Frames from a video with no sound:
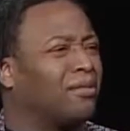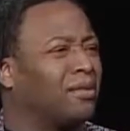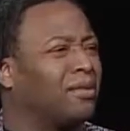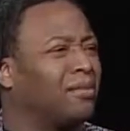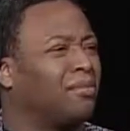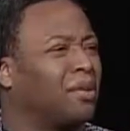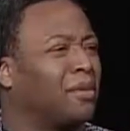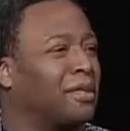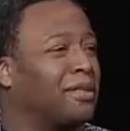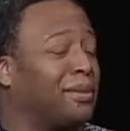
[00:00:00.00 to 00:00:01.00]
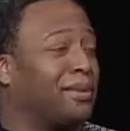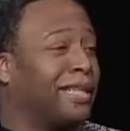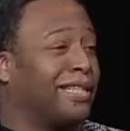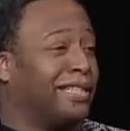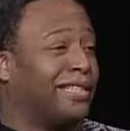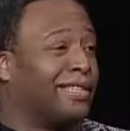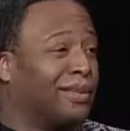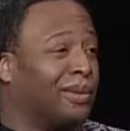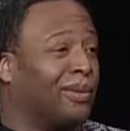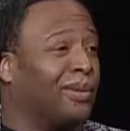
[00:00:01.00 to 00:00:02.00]
to pretty much do what they needed to
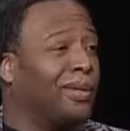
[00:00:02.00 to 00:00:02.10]
do.